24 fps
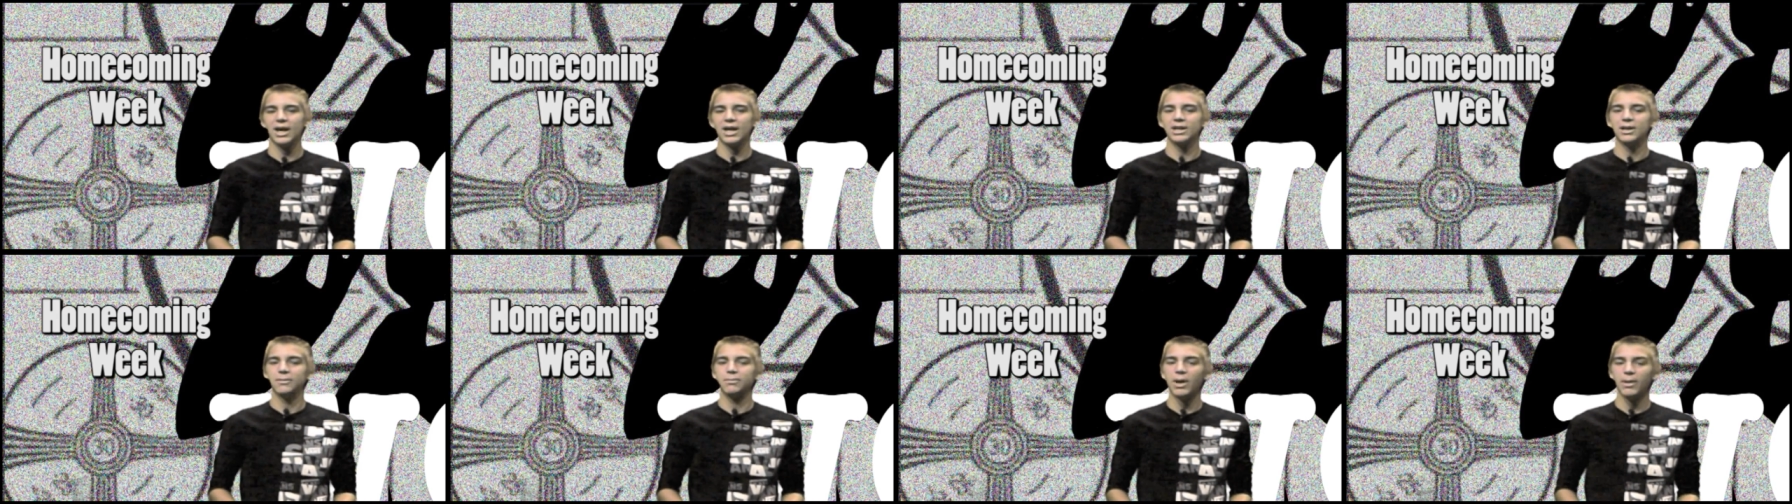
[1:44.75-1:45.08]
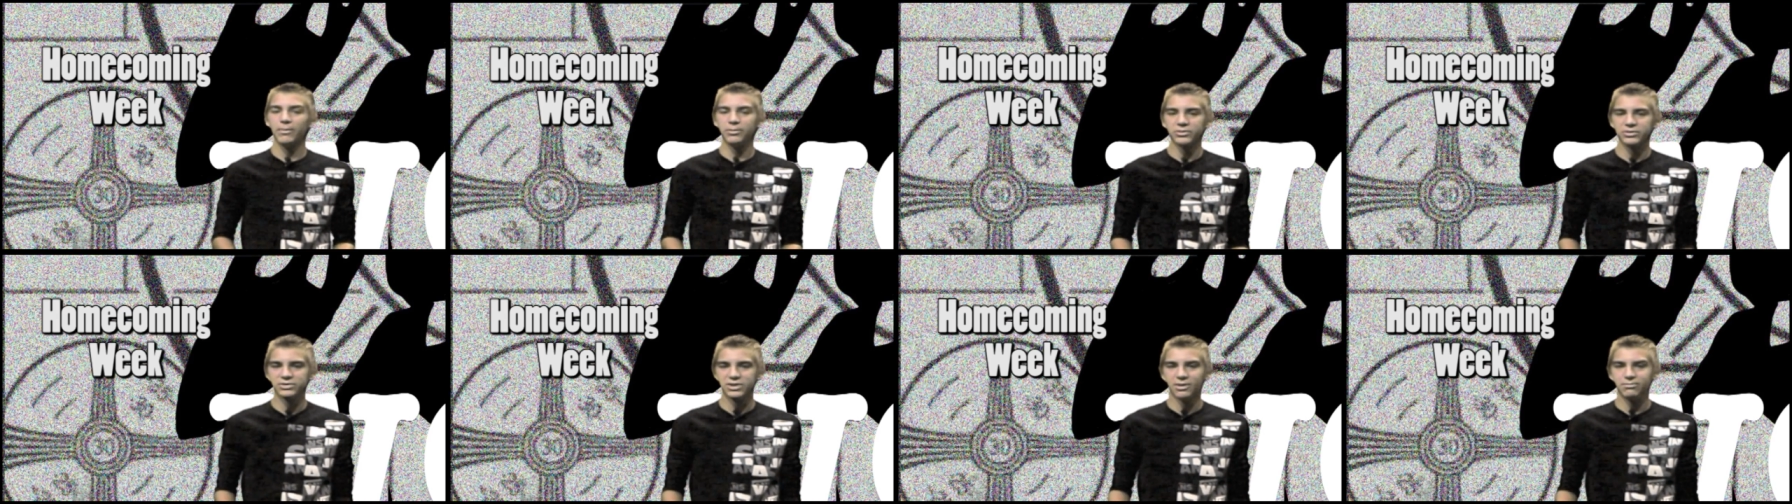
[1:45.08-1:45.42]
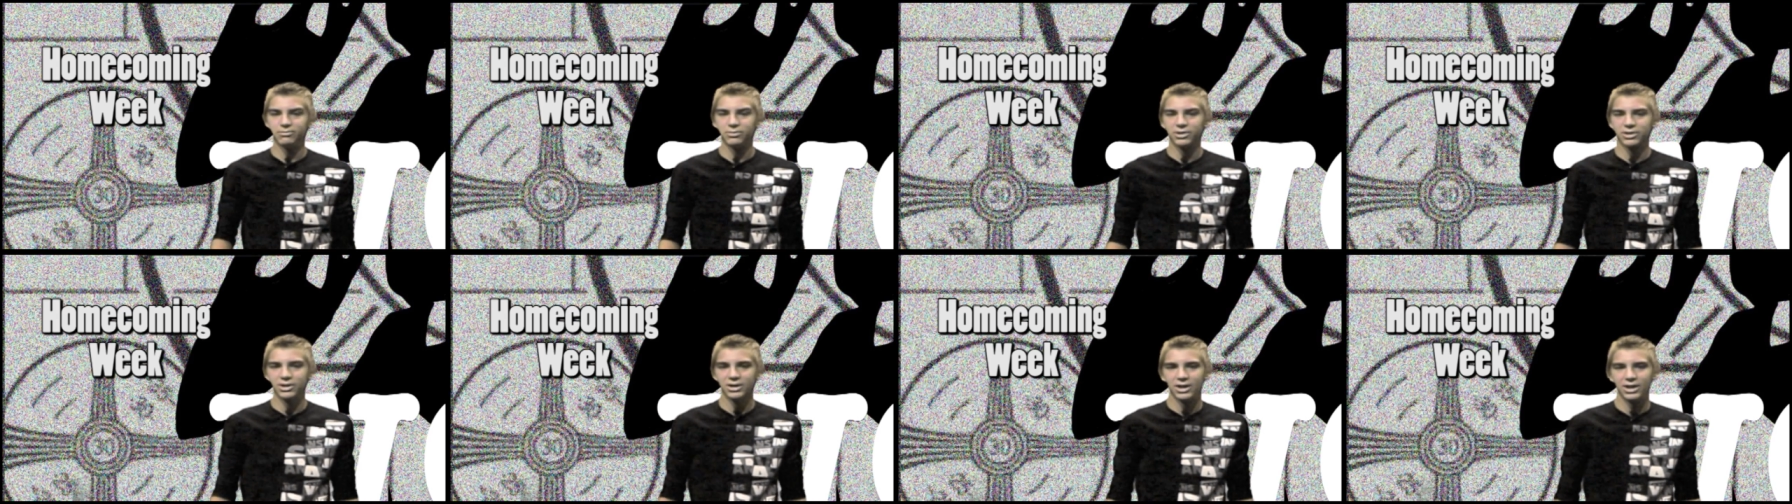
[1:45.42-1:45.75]
and a pep
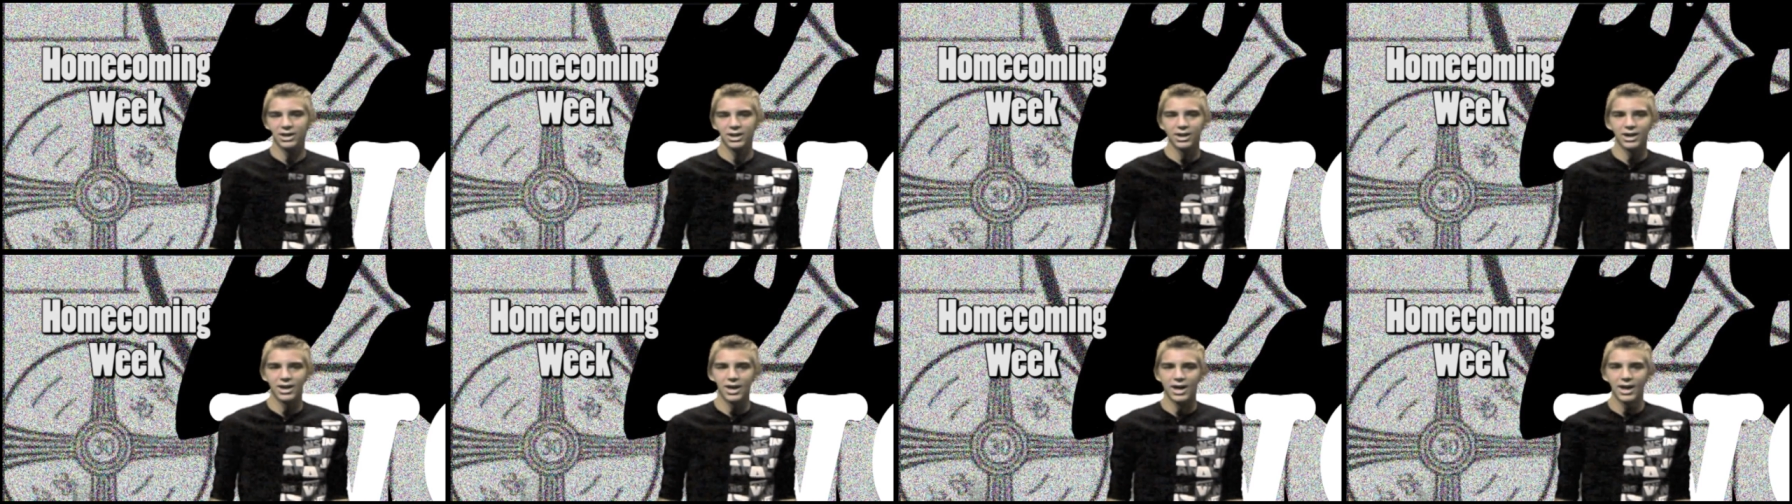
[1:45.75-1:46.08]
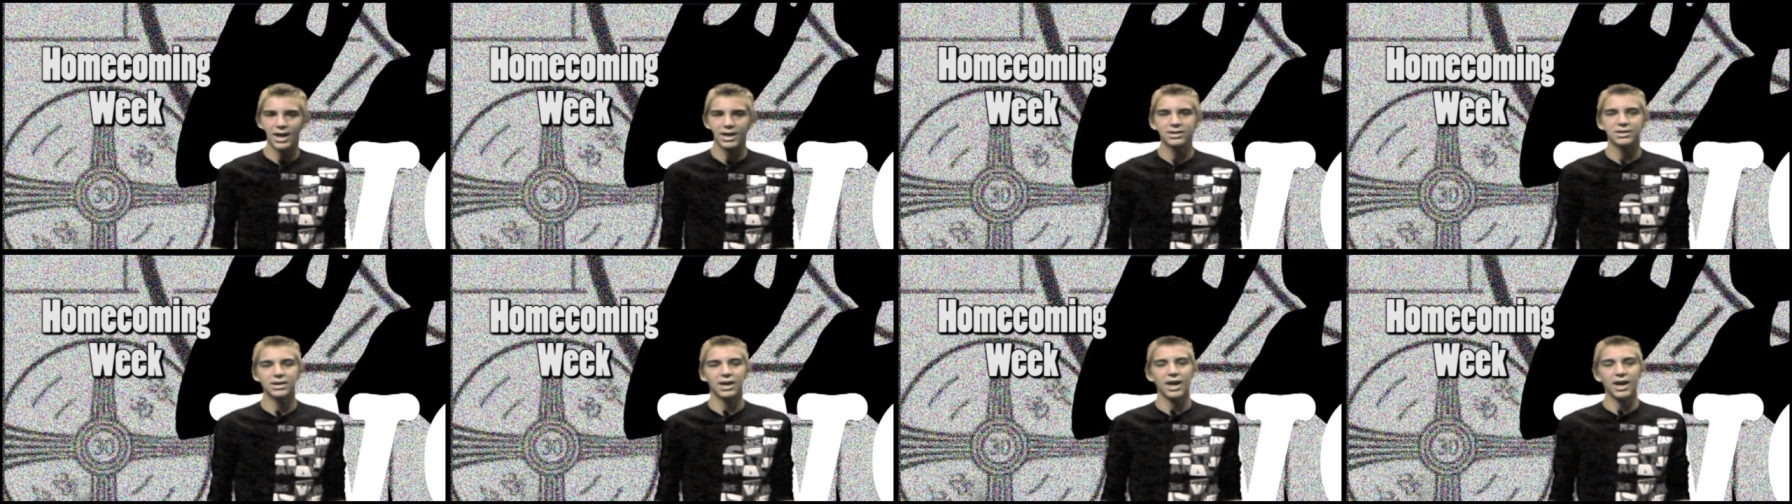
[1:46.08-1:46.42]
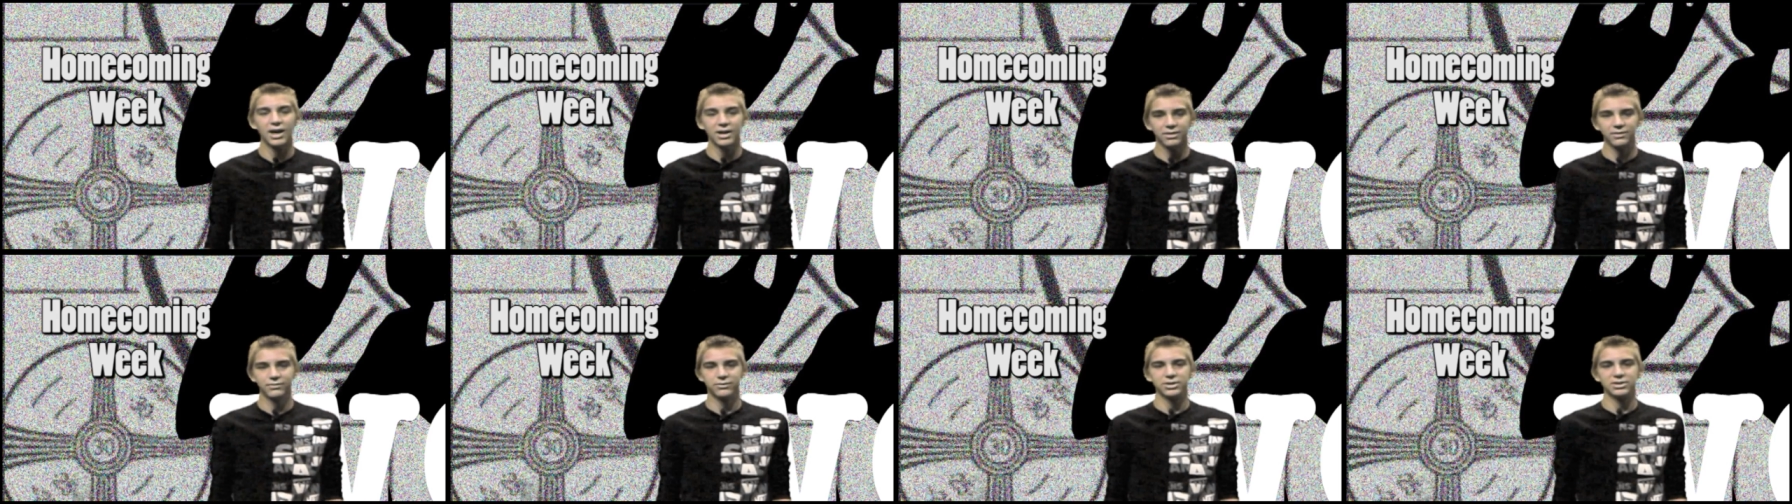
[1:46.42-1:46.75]
assembly at the
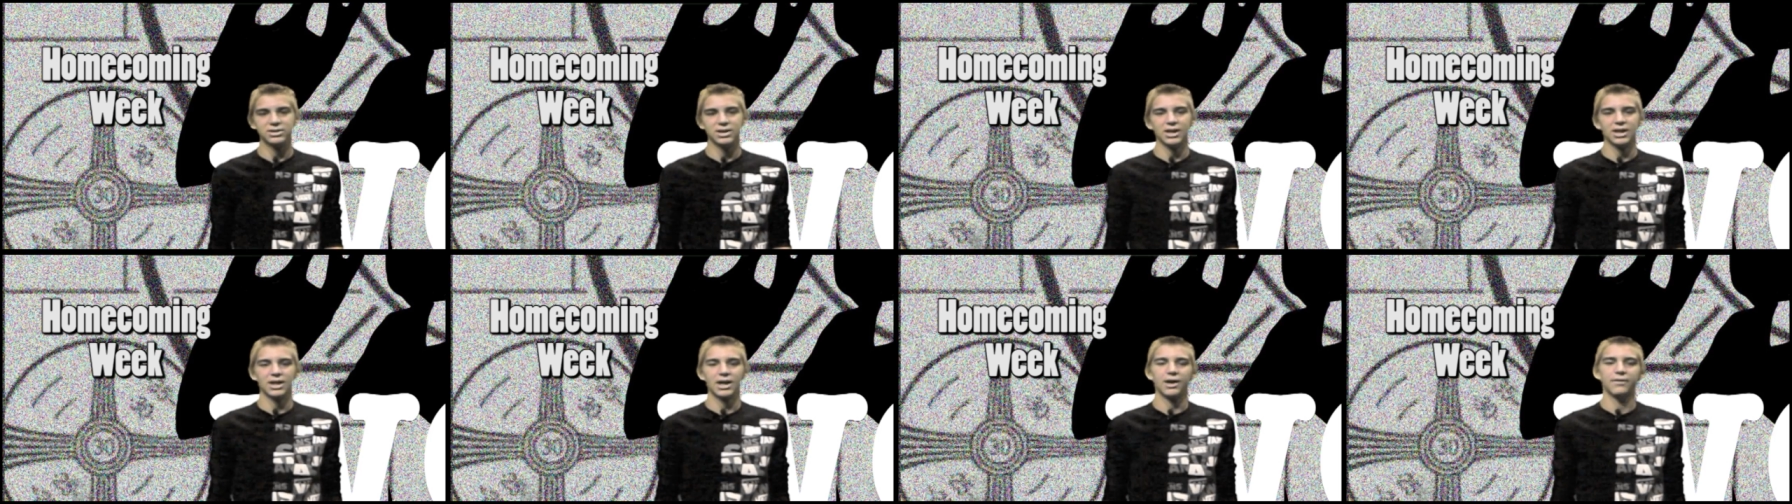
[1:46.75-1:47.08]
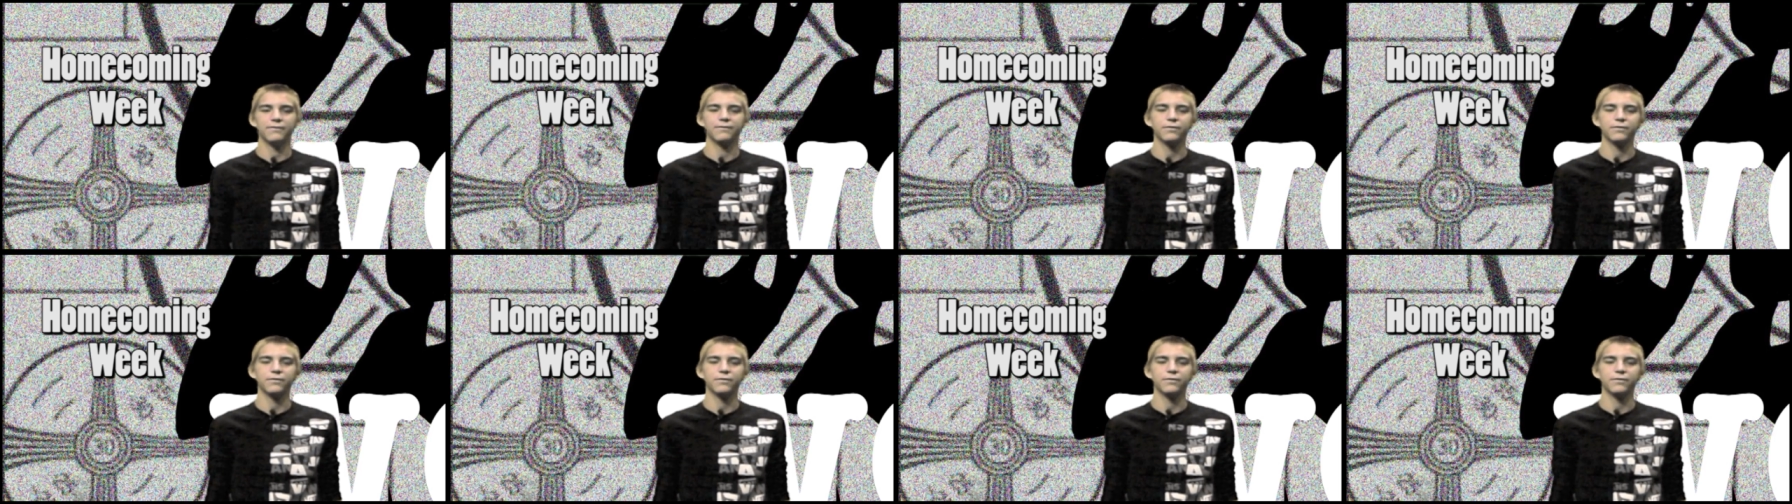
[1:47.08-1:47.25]
end of the day on